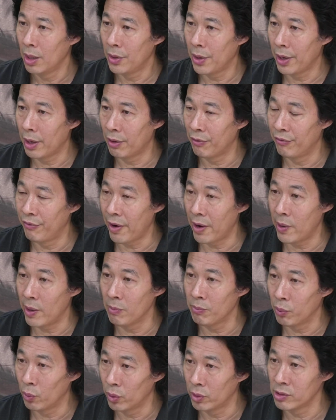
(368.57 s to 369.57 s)
They are very
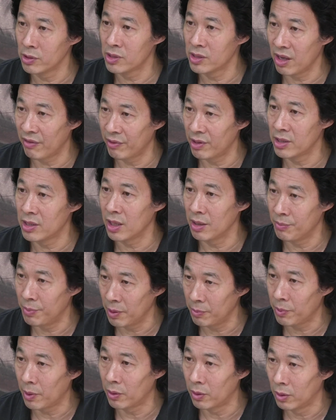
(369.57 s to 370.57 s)
important 70
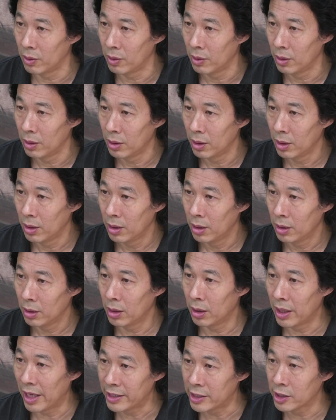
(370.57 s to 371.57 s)
people,
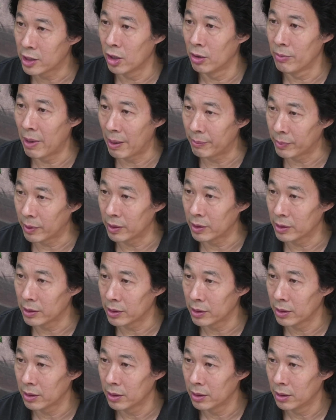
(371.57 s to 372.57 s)
the legal
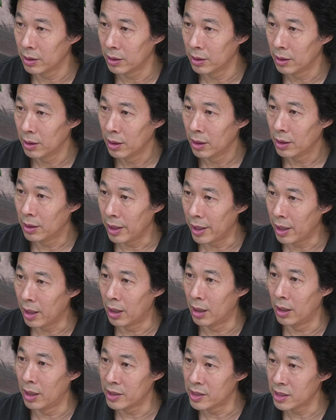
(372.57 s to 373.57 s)
members. They
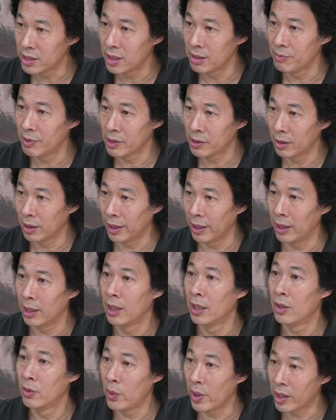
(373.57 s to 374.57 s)
are legitimately
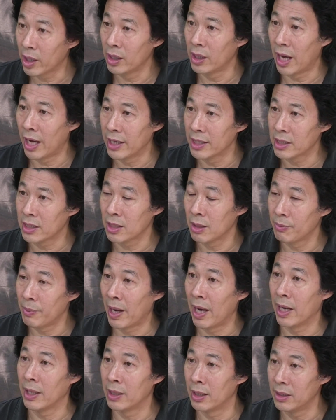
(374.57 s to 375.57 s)
recognized
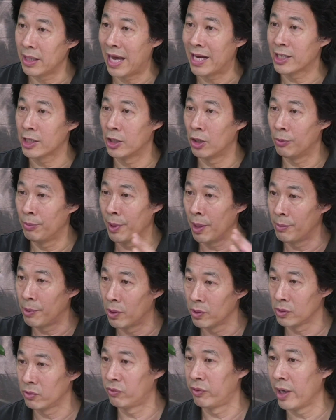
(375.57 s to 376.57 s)
by the National
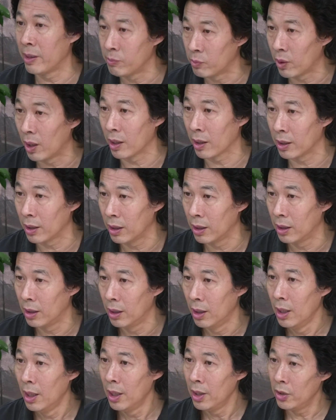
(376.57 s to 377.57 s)
People's Framework.
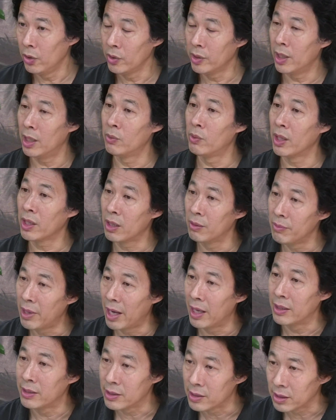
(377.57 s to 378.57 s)
You can
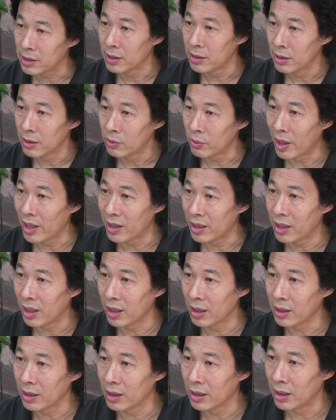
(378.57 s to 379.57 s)
recommend one
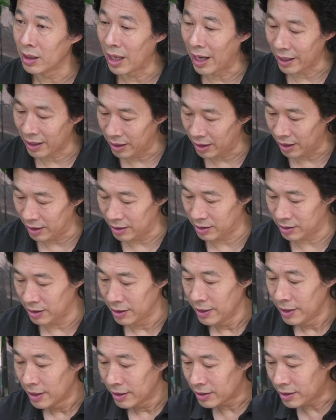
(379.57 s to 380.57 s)
thing like this.
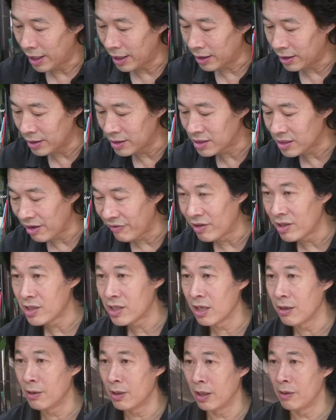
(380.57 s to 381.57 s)
Take these
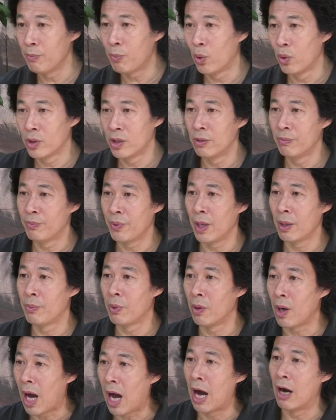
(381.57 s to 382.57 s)
70 important
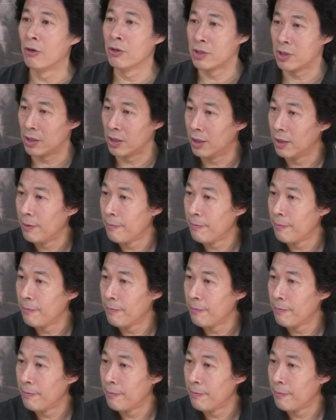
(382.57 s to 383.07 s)
people out